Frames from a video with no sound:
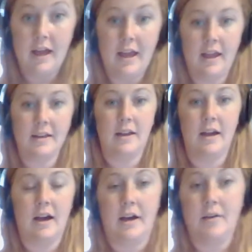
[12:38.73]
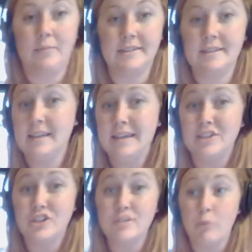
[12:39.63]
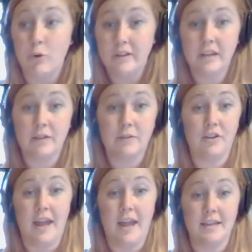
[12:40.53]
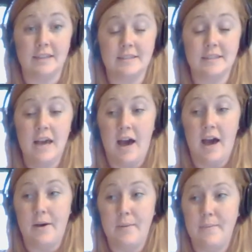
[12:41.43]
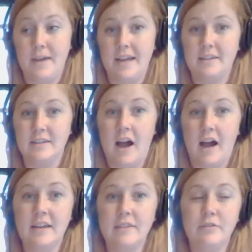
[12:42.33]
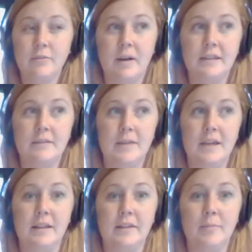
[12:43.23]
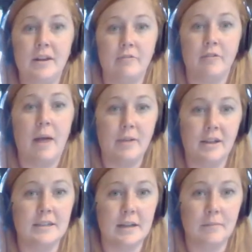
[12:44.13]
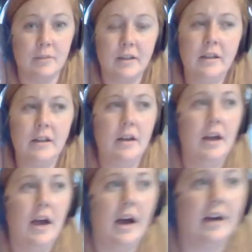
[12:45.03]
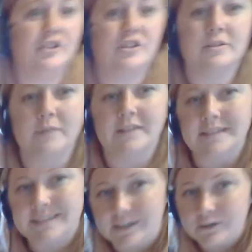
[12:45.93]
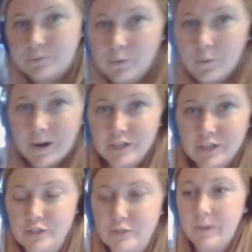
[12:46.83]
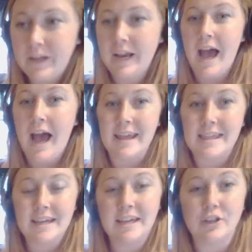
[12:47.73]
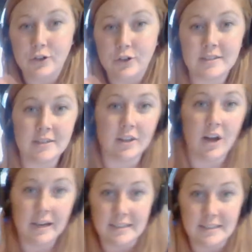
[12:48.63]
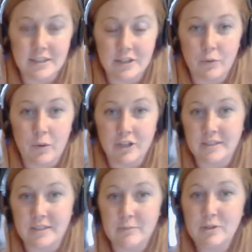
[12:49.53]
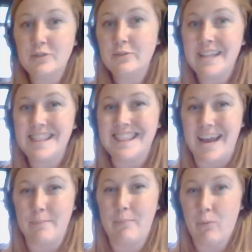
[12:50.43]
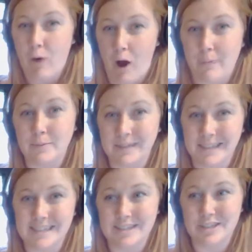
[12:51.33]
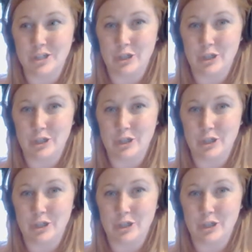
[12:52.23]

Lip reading: And basically it's just molding it with your hands. It kind of reminded me a little bit of wrapping a dumpling, just with the skill required to do it. I think it looks a lot easier watching someone do it than it probably is to